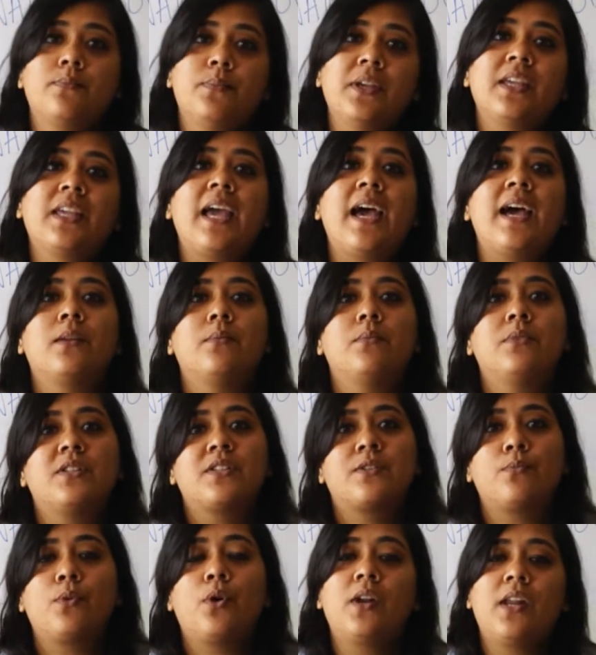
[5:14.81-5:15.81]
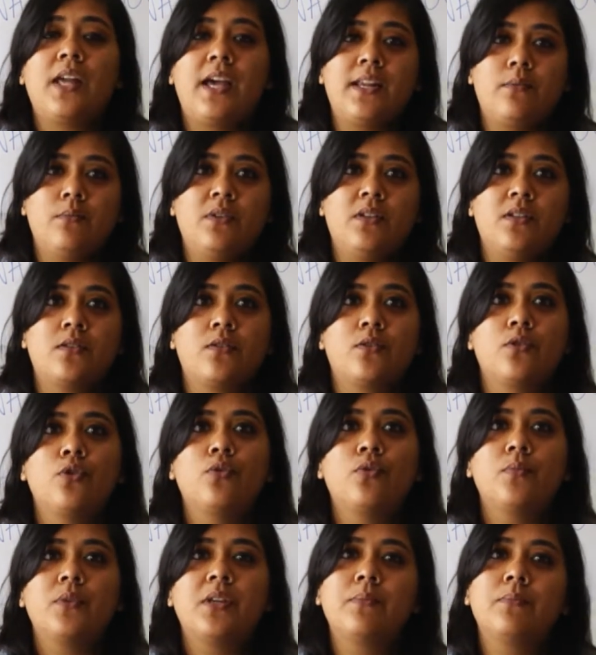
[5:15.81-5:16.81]
big animals, small animals,
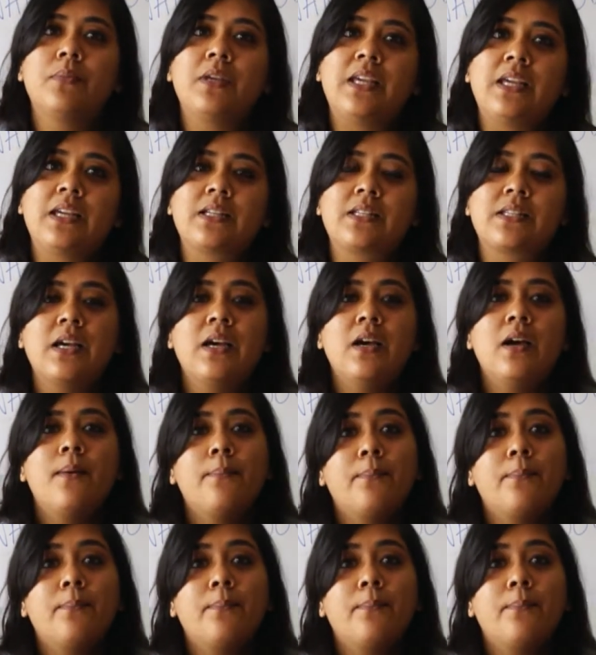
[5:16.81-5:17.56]
human beings,